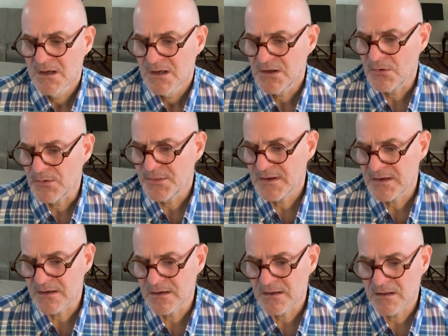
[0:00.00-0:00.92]
You know, I think
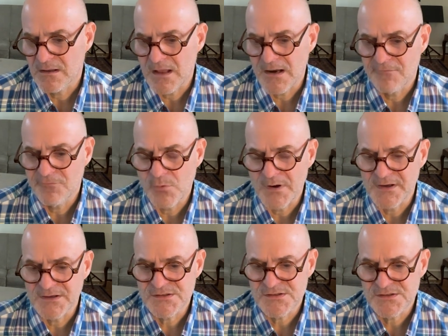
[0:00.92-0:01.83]
in a lot of
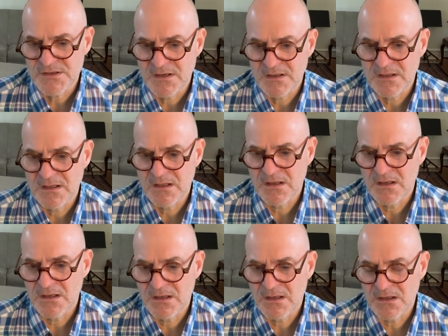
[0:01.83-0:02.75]
ways,
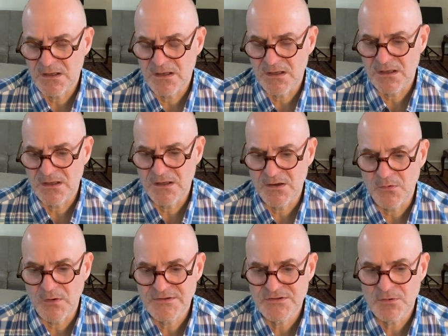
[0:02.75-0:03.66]
you
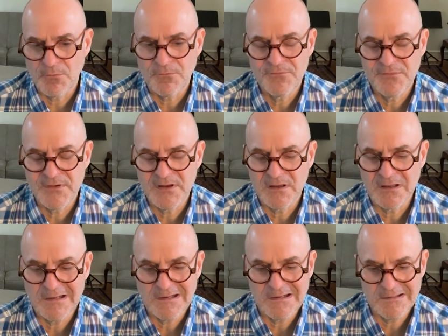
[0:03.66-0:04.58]
know, I don't
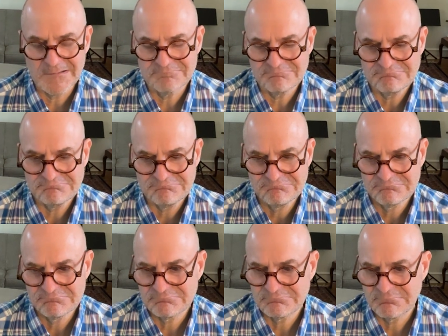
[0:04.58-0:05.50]
feel,
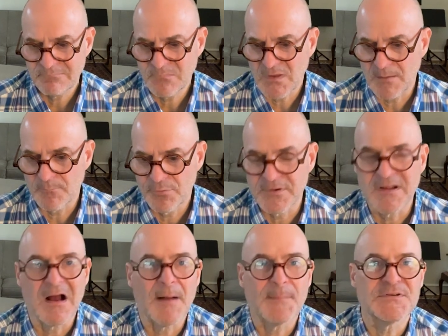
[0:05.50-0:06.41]
yeah, I'm
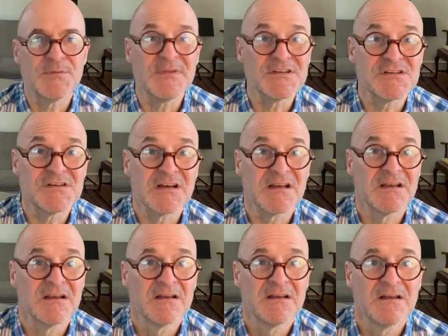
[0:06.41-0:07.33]
pretty
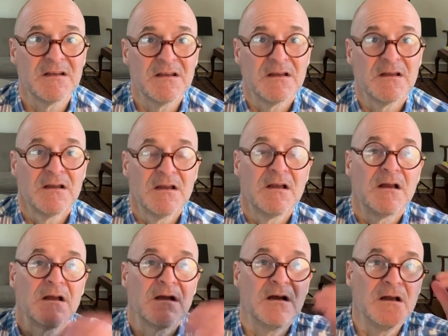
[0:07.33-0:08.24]
optimistic.
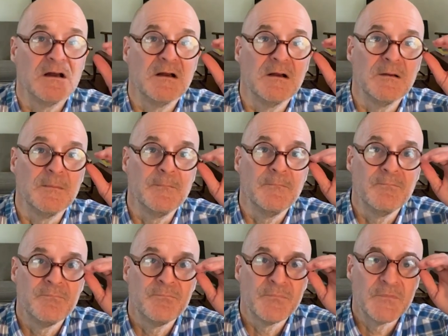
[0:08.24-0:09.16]

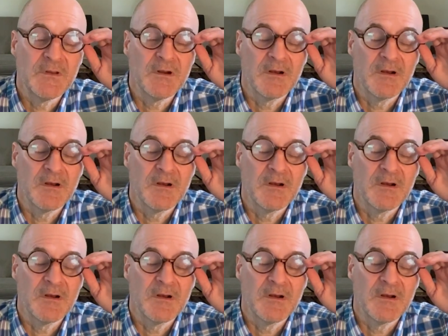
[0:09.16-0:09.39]
You know,